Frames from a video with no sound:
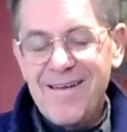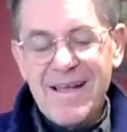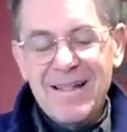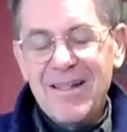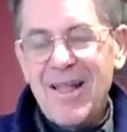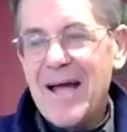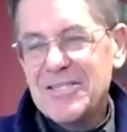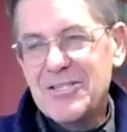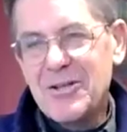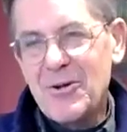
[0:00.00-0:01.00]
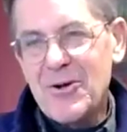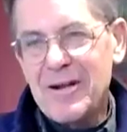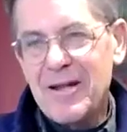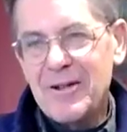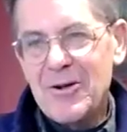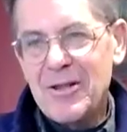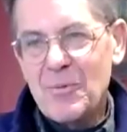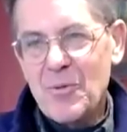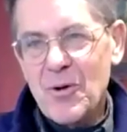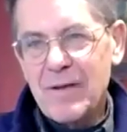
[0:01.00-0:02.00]
Lots to learn and unlearn in
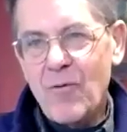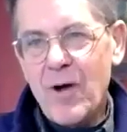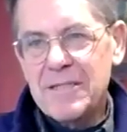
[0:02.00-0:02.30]
the work of